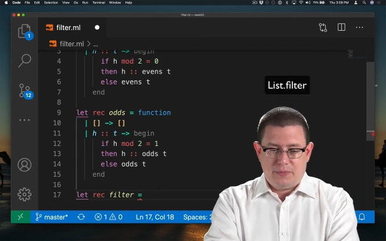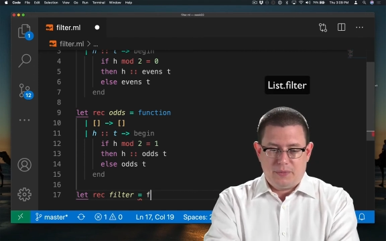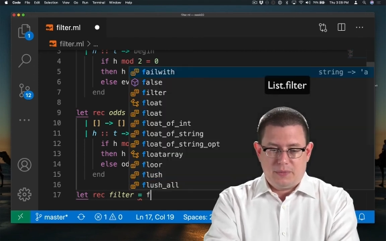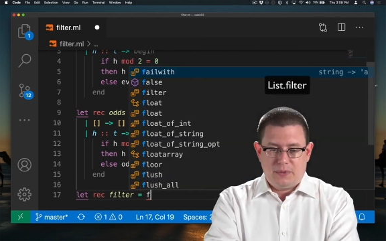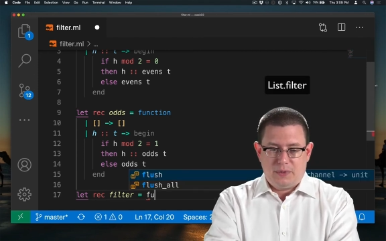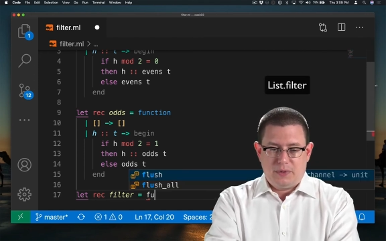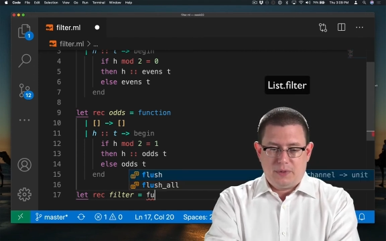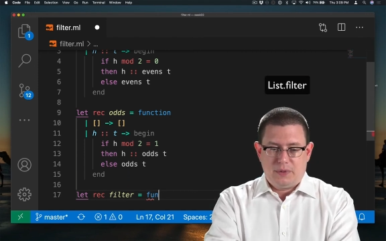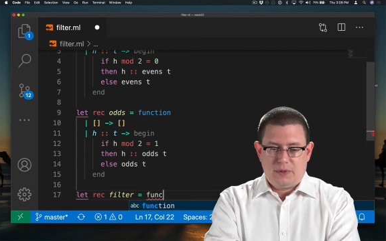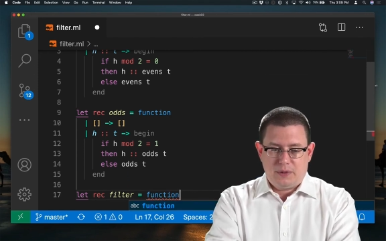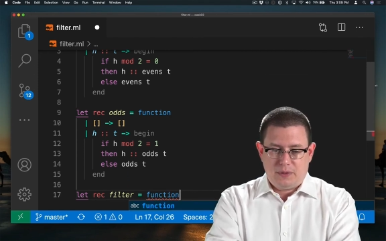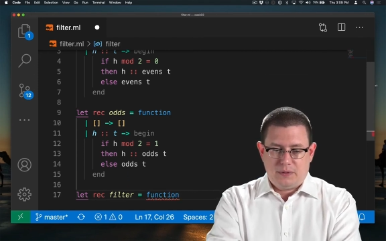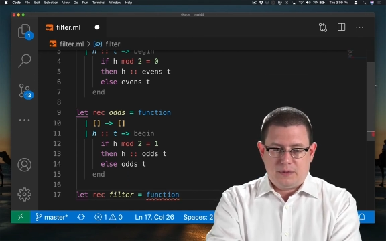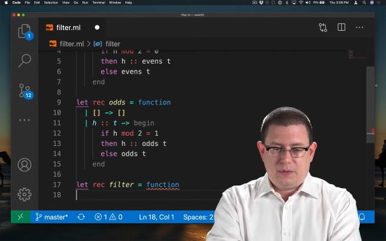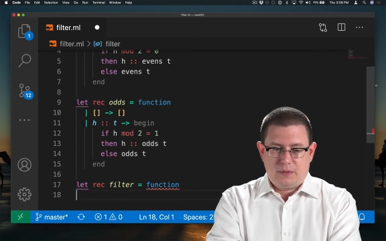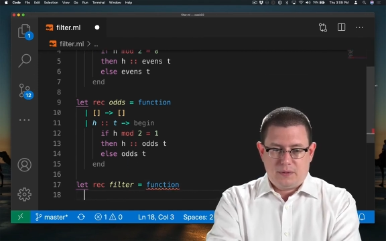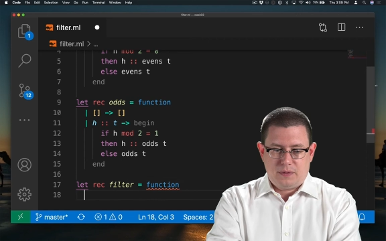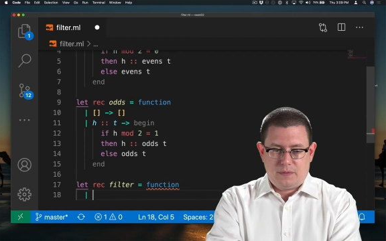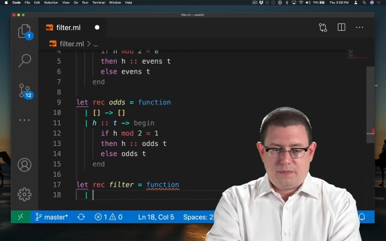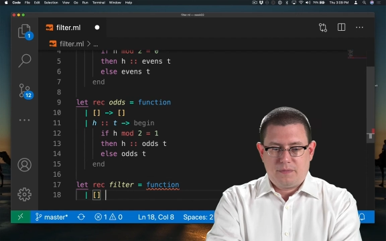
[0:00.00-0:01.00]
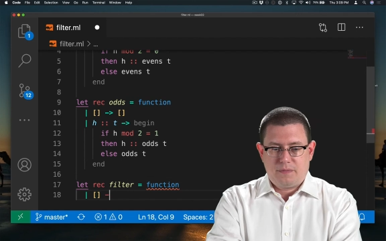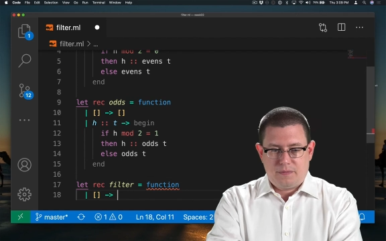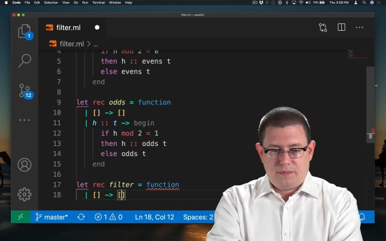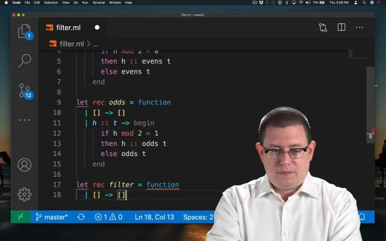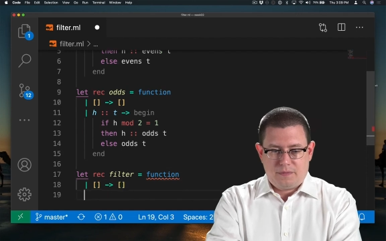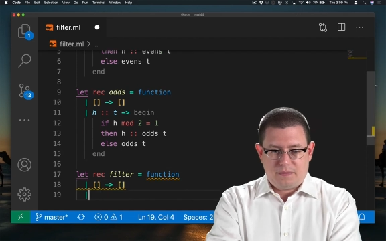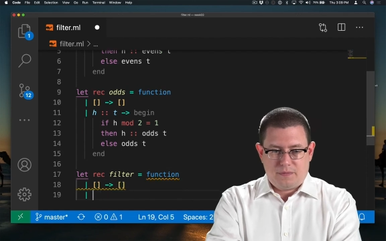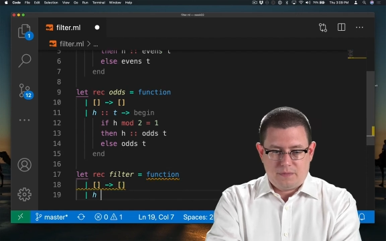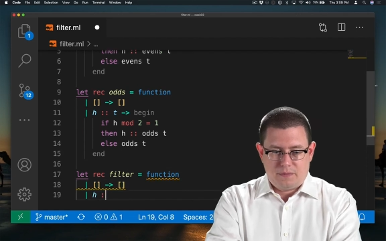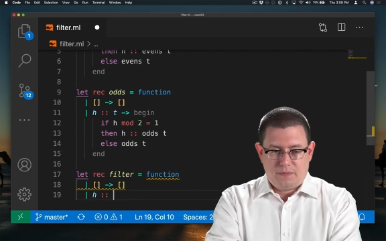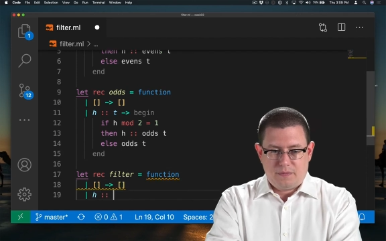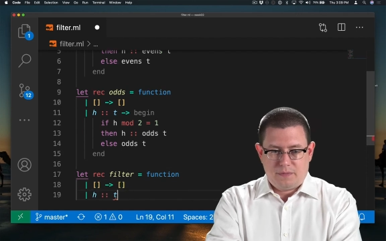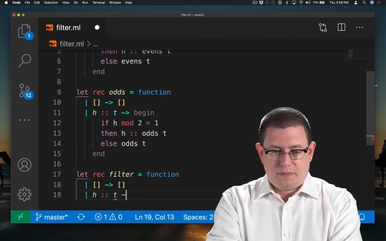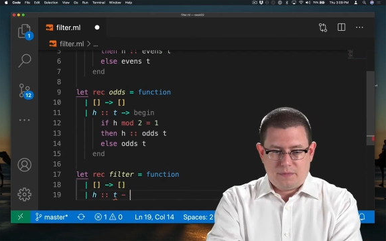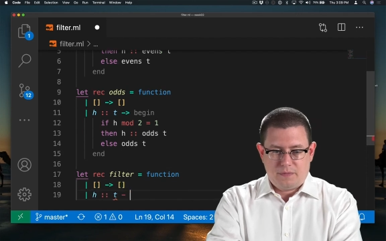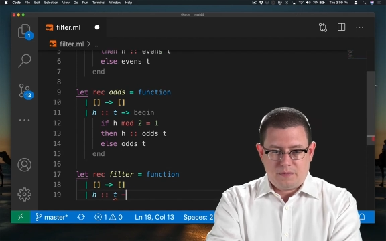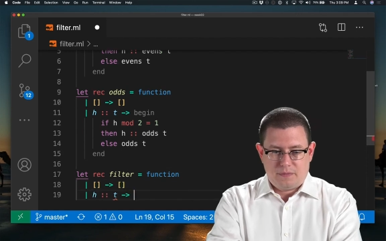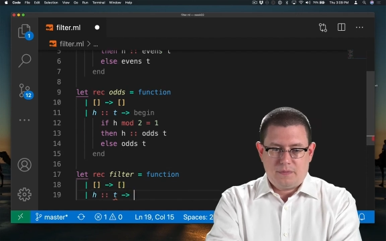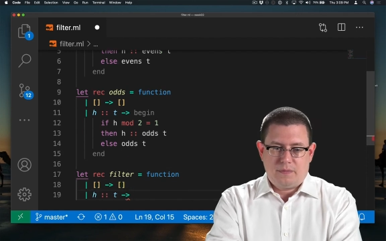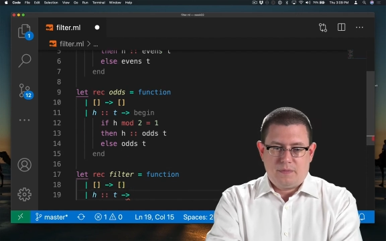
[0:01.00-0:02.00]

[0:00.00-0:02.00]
No one is speaking in this clip.